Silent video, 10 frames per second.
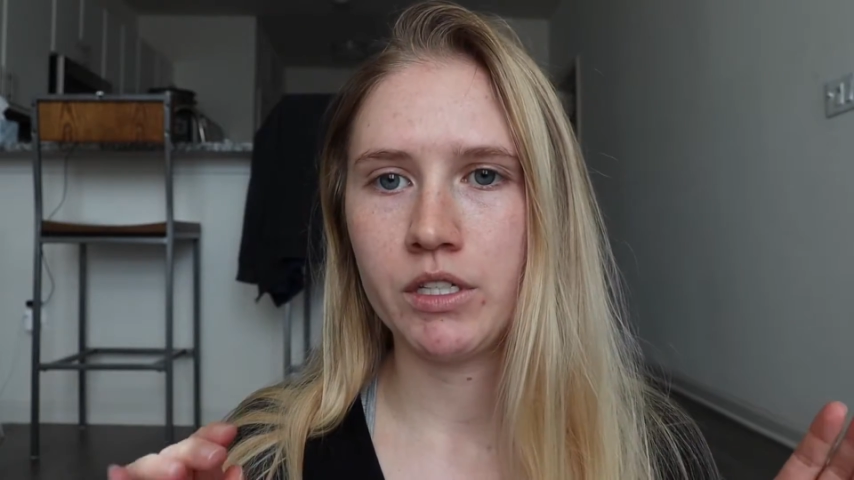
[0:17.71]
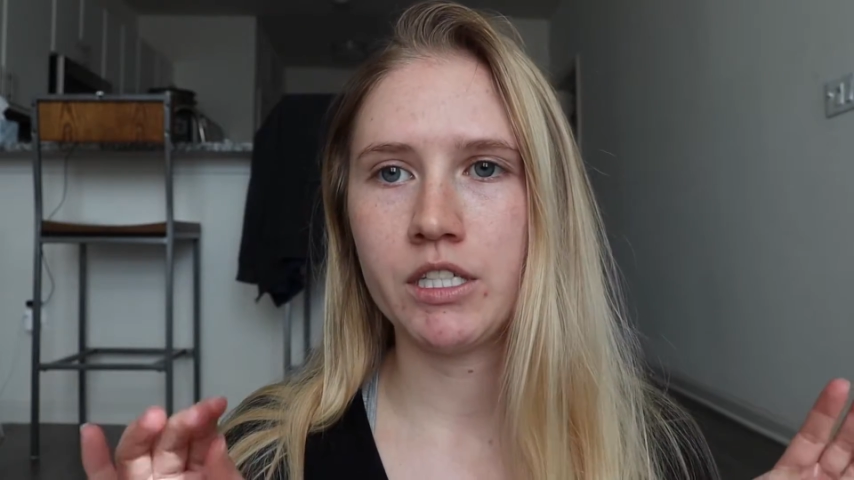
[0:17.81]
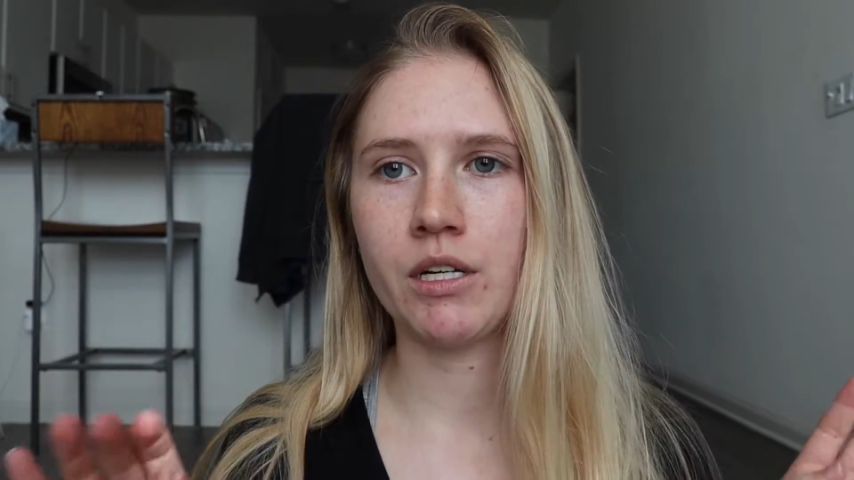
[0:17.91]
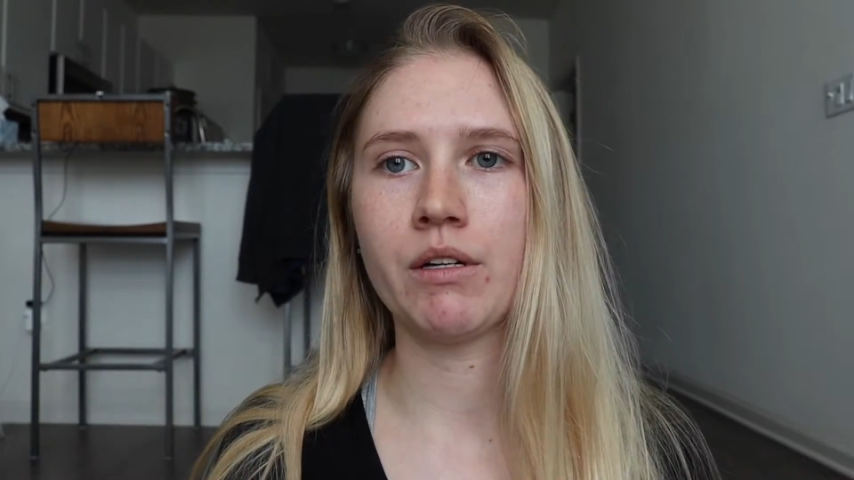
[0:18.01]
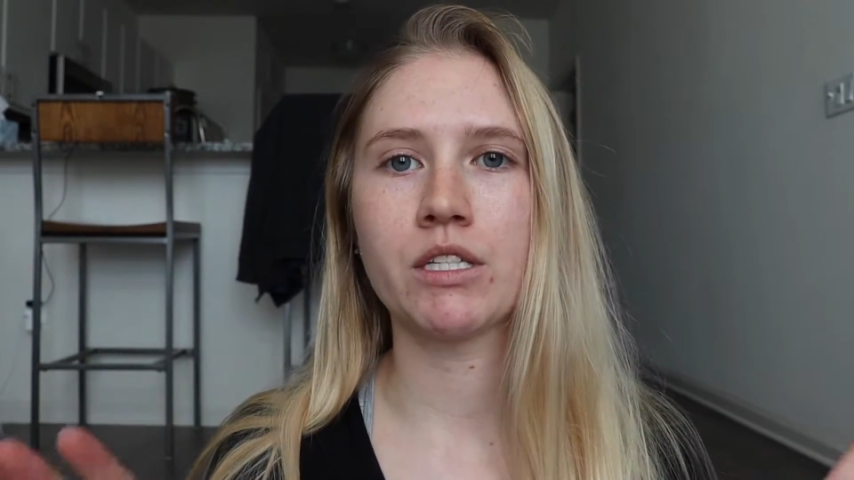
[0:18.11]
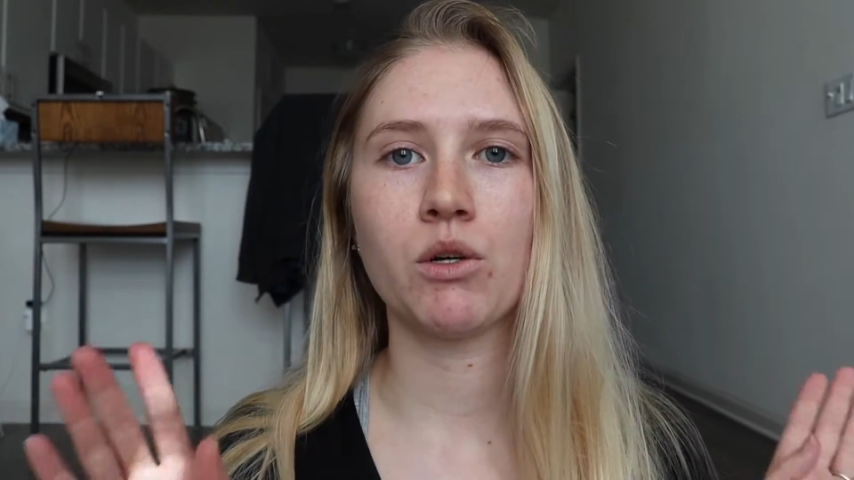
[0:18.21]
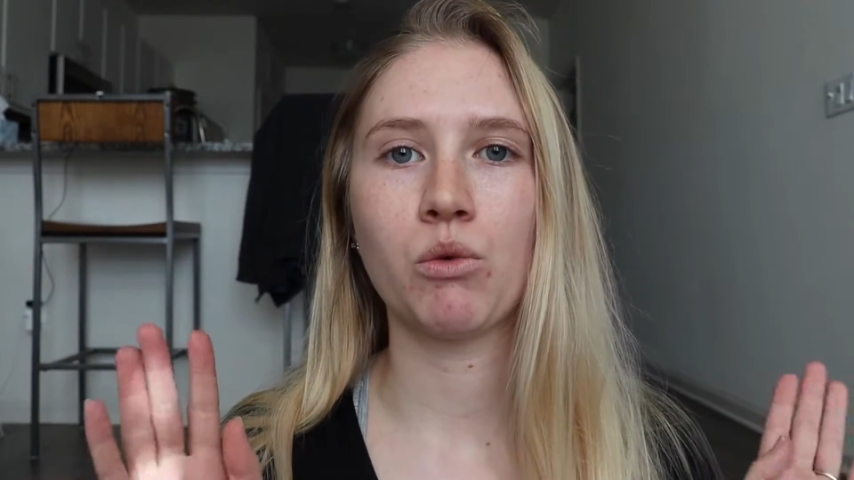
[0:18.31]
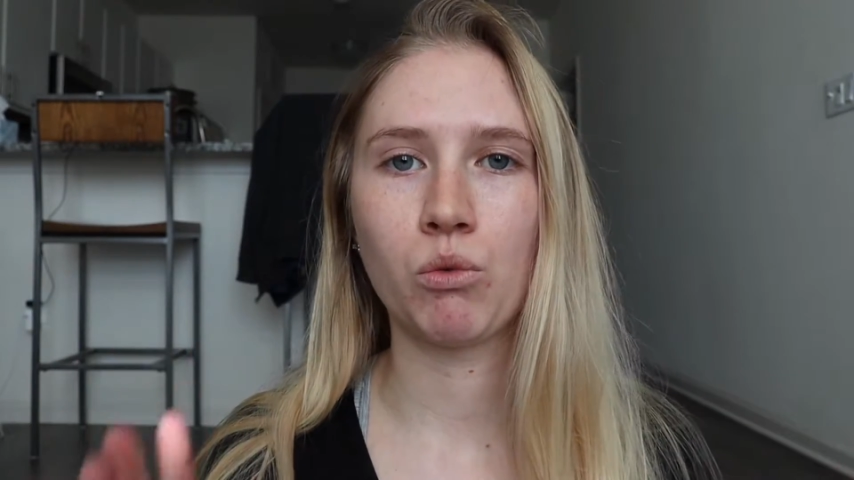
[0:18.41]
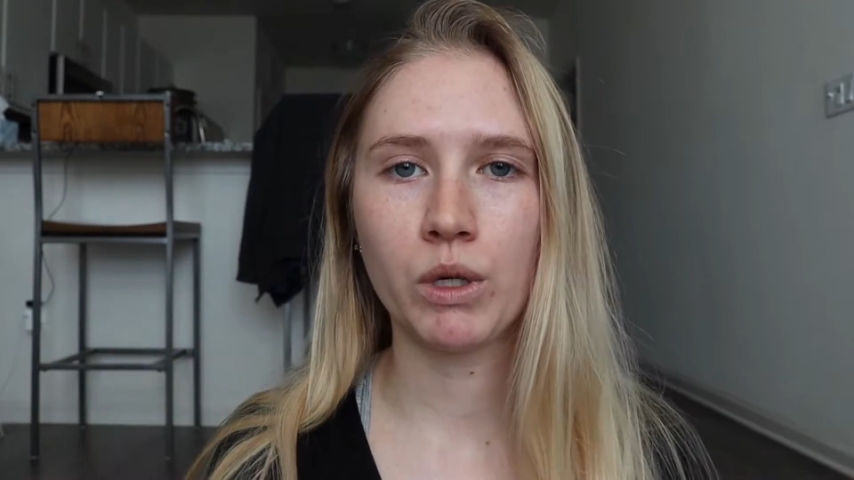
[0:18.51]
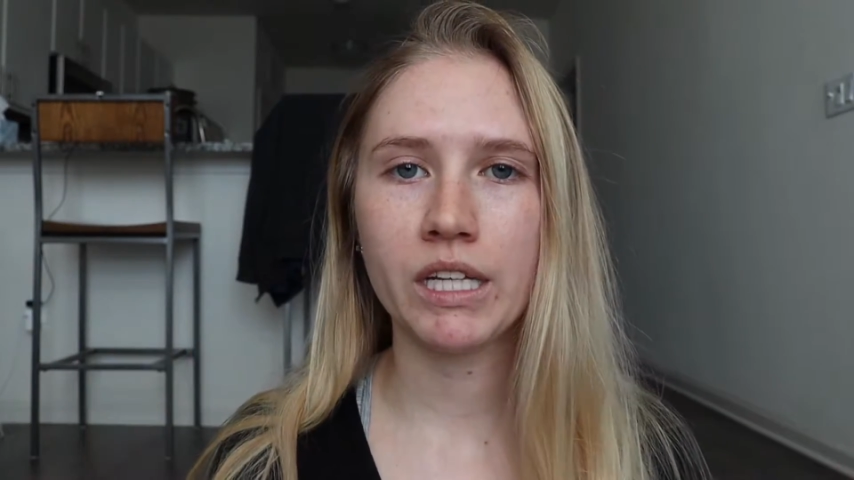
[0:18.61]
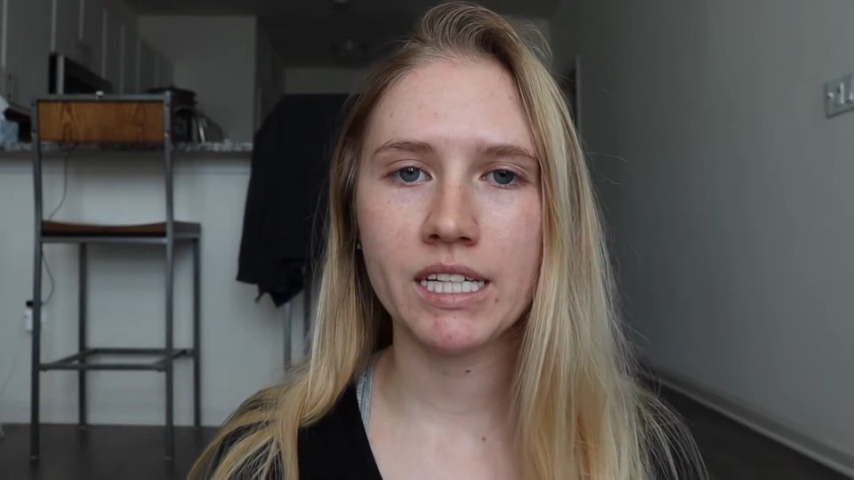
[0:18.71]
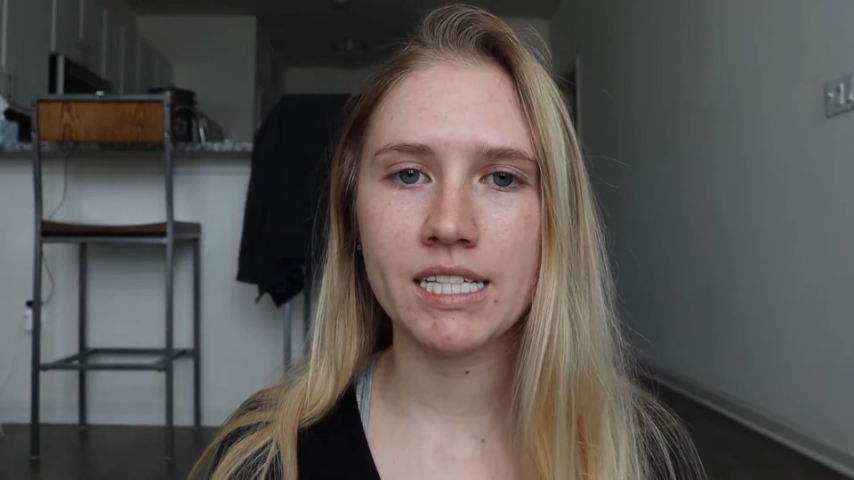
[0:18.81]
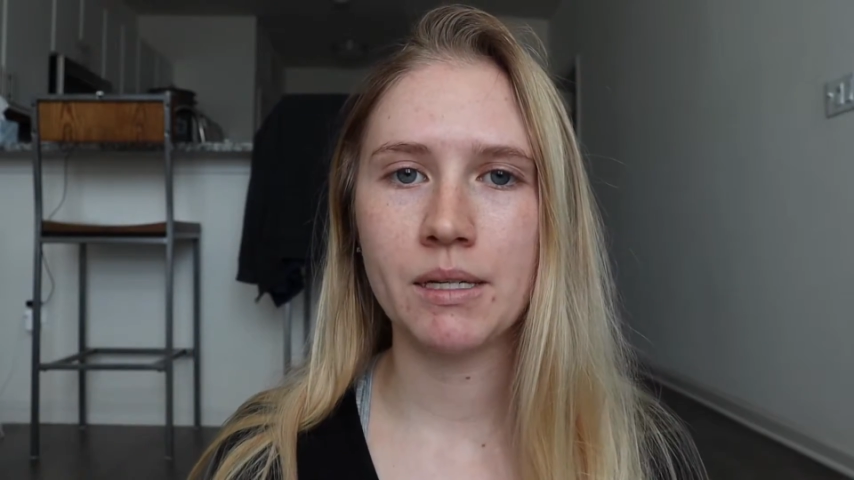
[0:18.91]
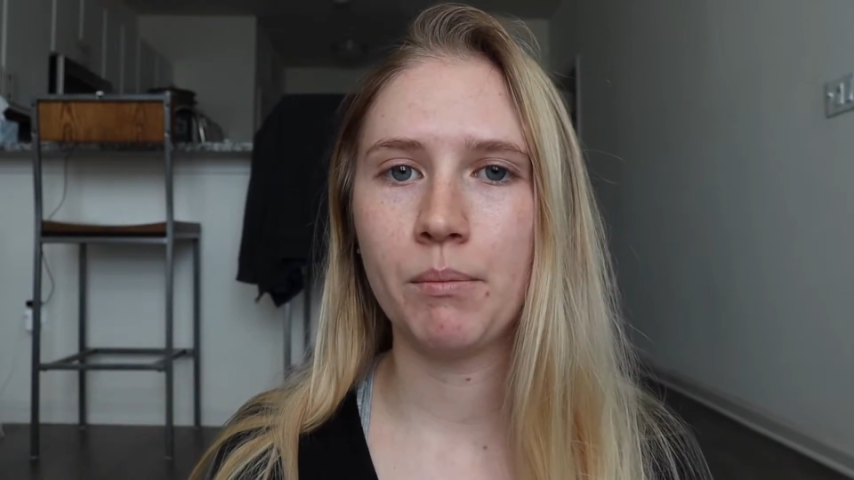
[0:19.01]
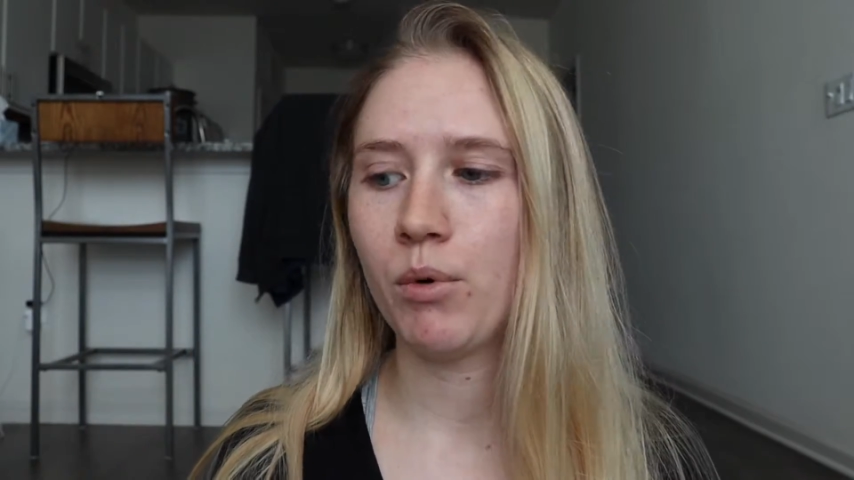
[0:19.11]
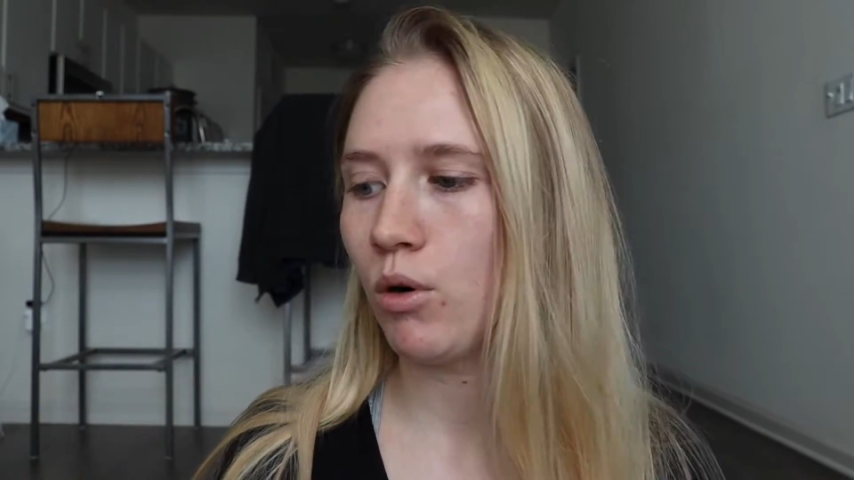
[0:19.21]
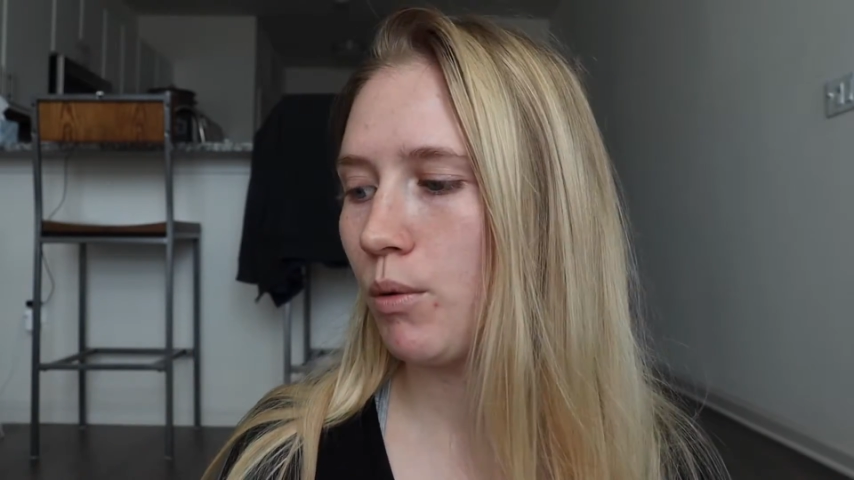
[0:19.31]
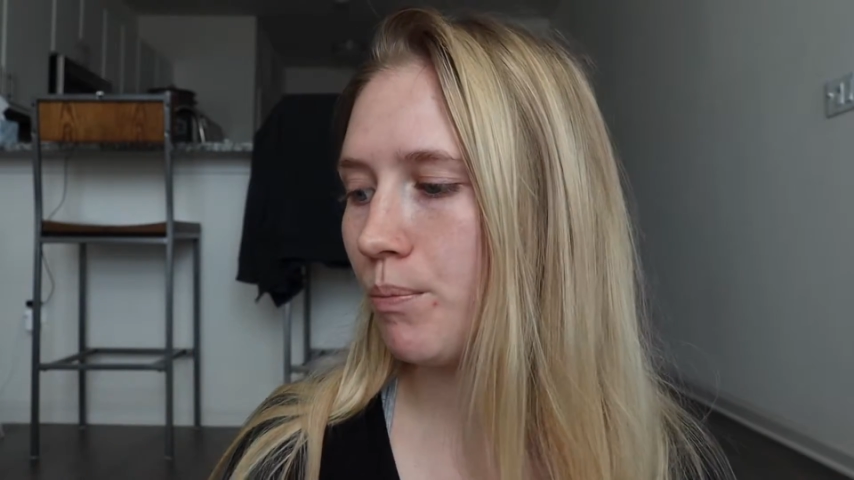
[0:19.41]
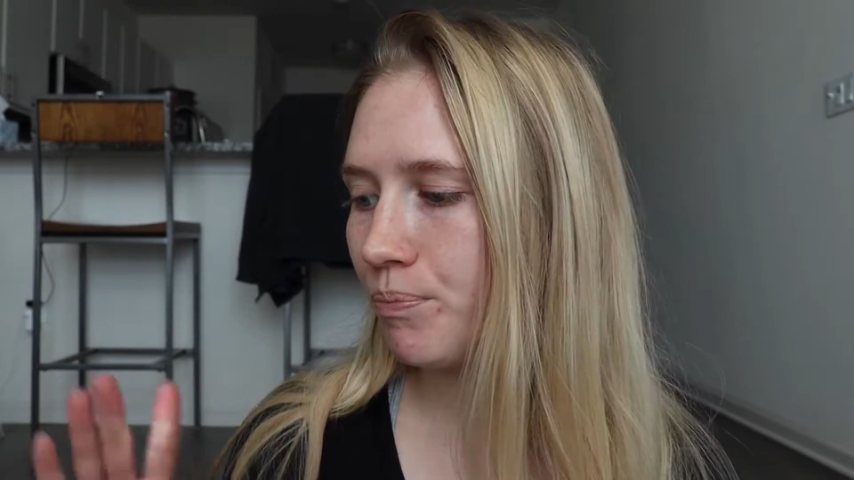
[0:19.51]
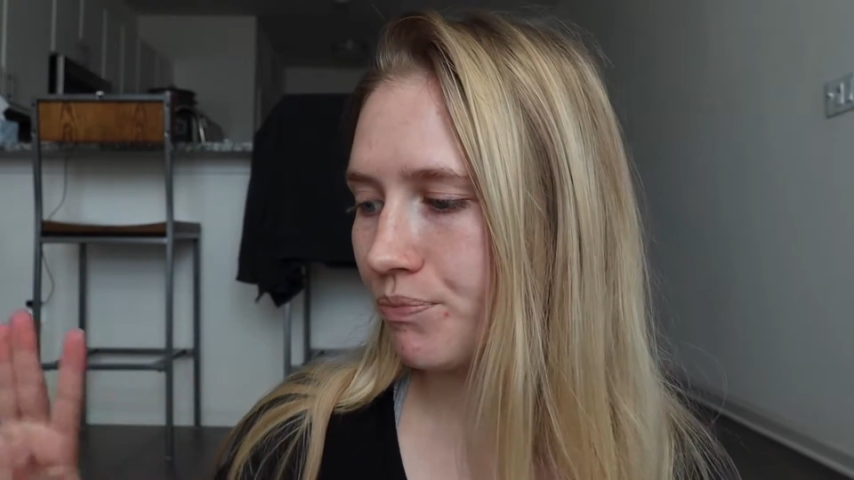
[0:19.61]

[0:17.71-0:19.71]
So it's really simple.